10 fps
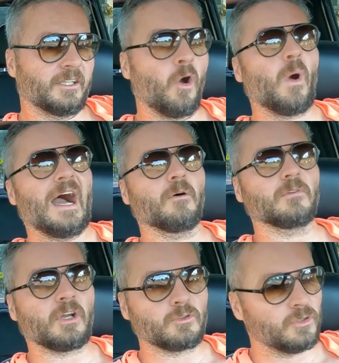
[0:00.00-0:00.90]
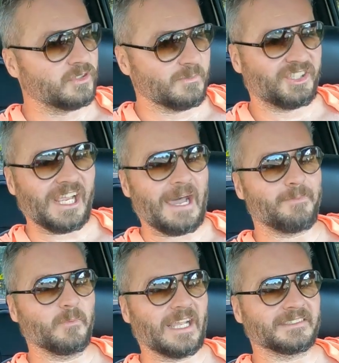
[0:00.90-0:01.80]
Go out, go do some
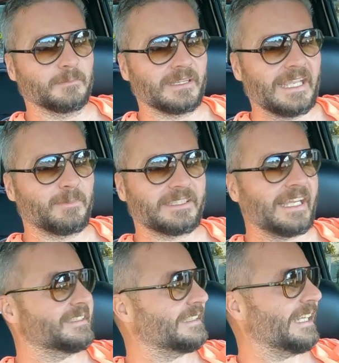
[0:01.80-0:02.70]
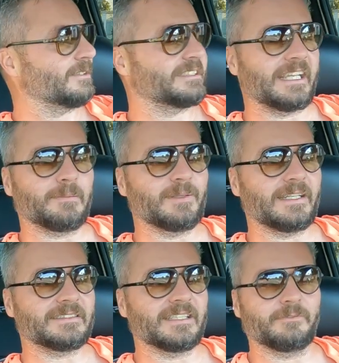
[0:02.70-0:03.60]
shopping. We got some Labor Day sales taking
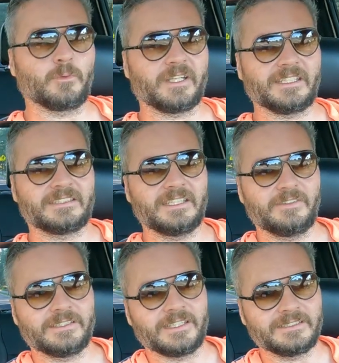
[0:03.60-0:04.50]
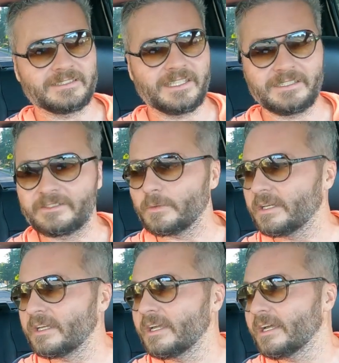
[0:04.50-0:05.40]
place. Hey, if you wanna get a TV, today's the day to do
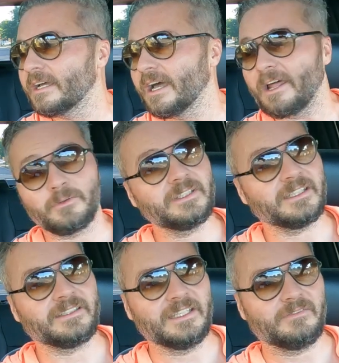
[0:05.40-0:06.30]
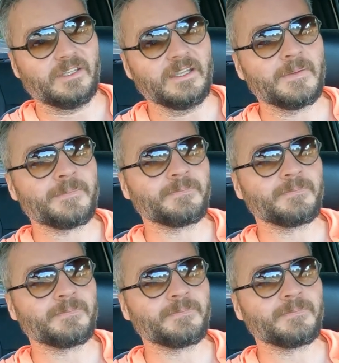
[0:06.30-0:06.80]
it. I don't need a TV.